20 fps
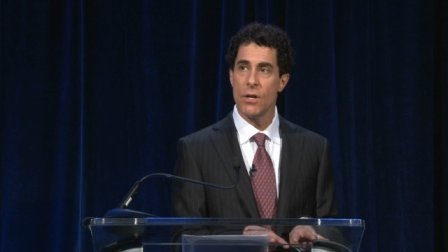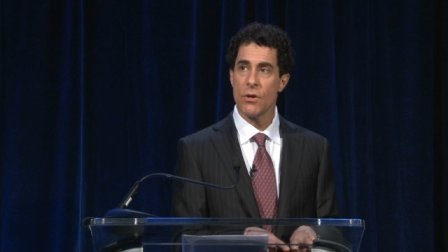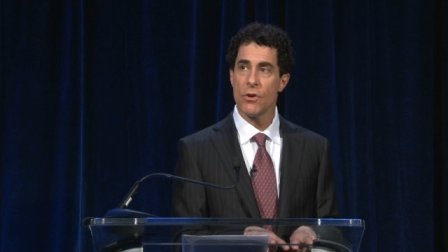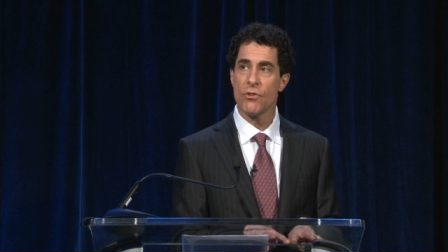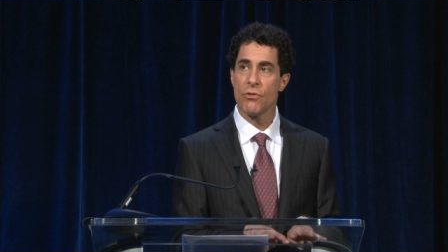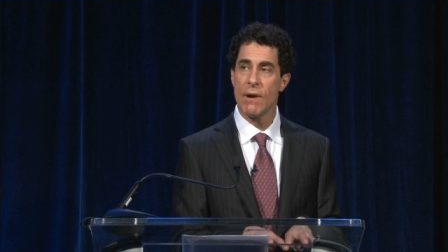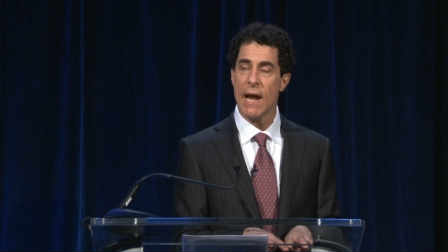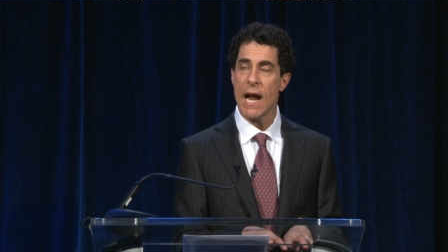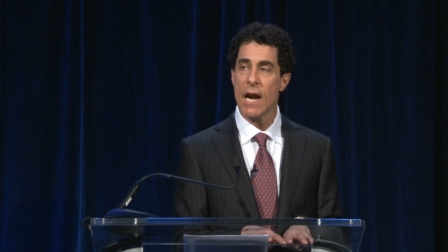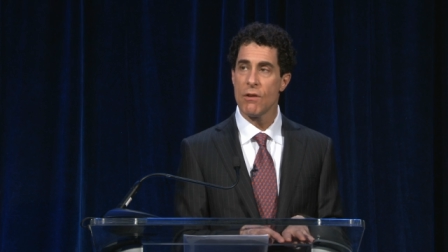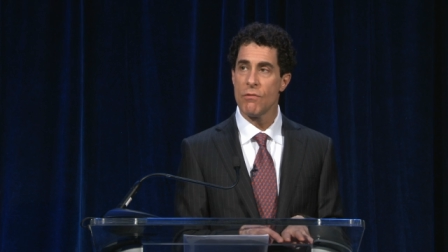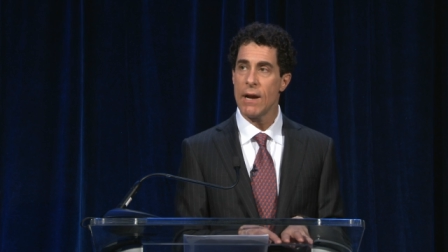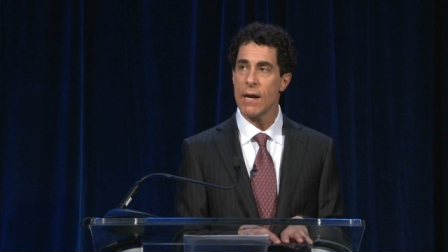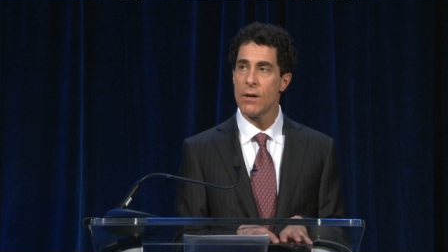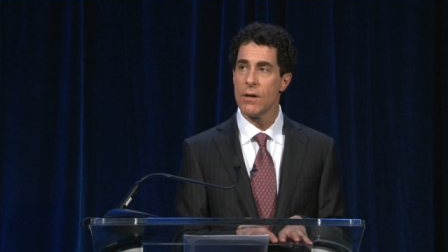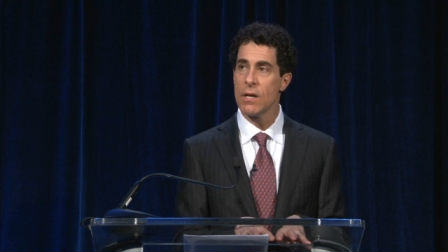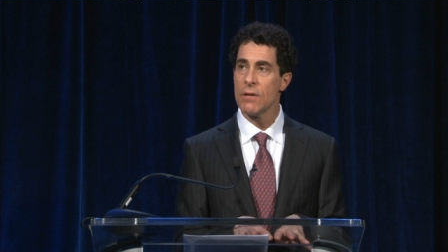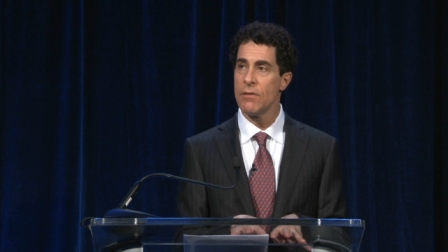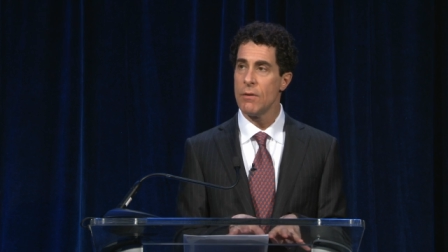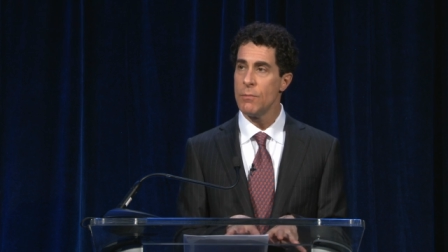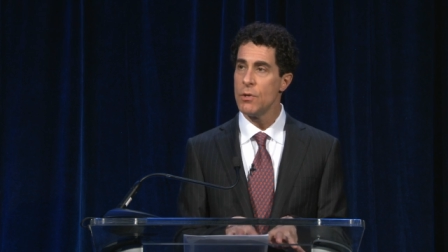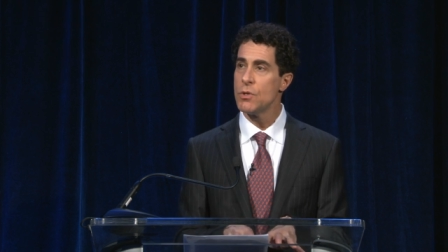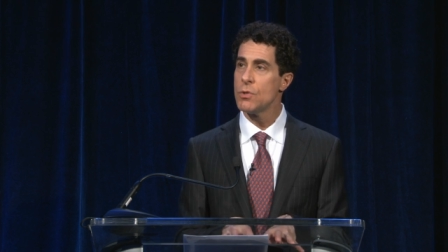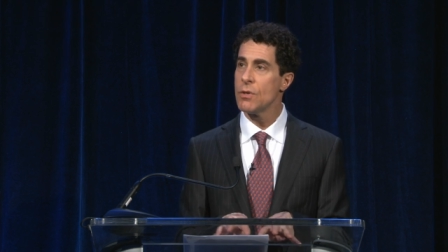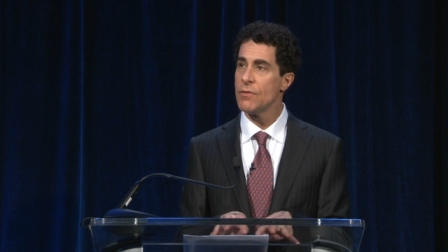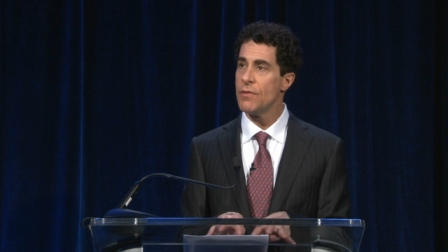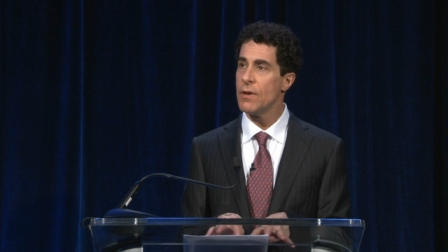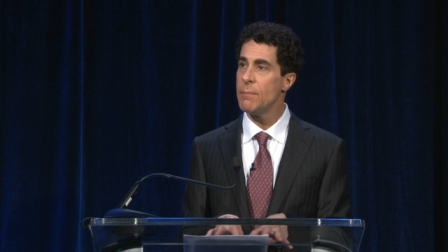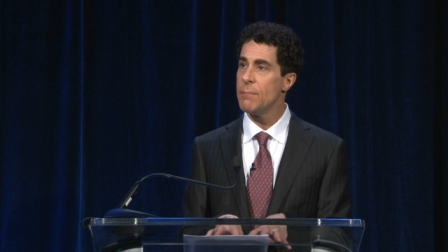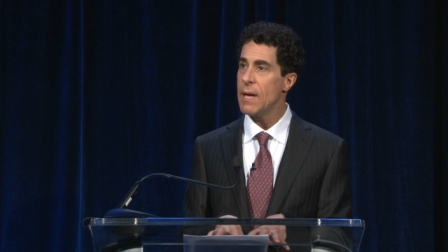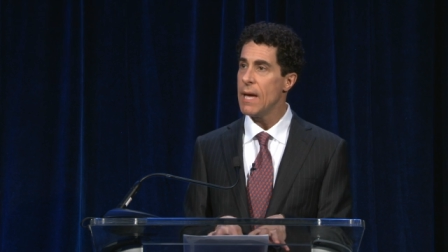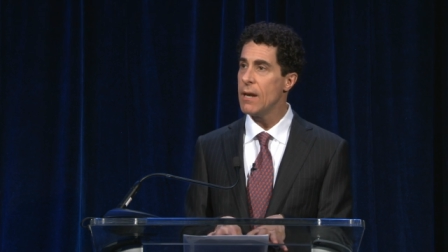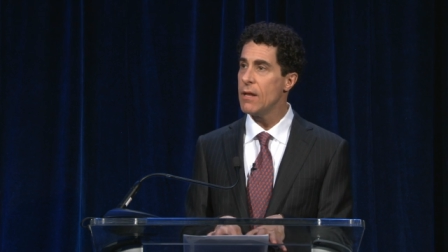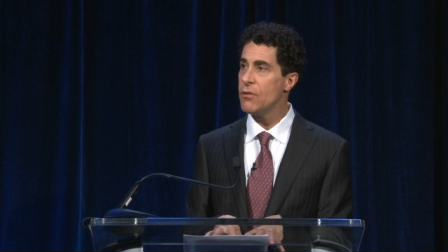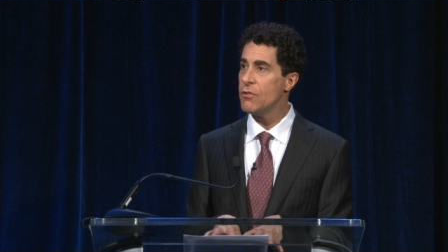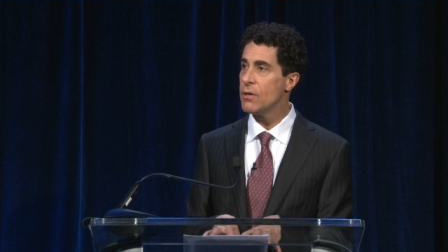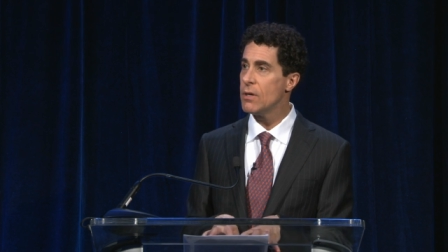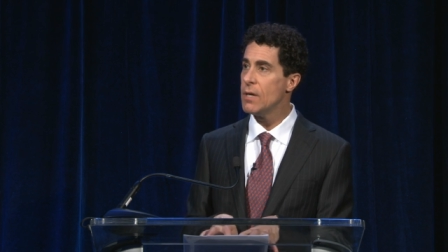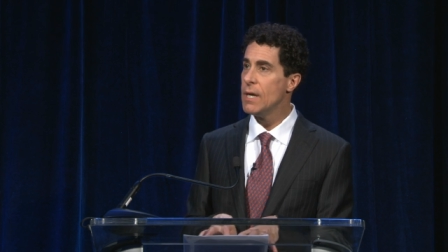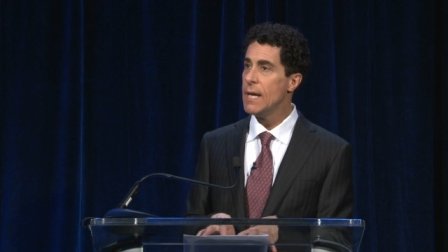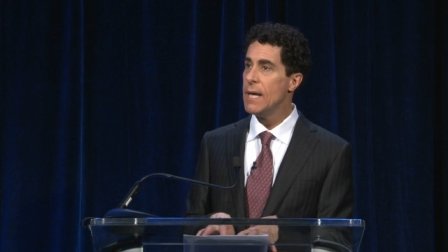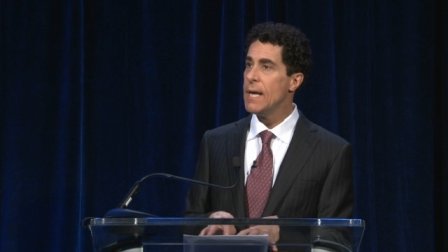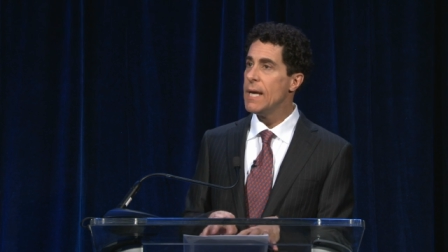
track record of a mutual fund manager?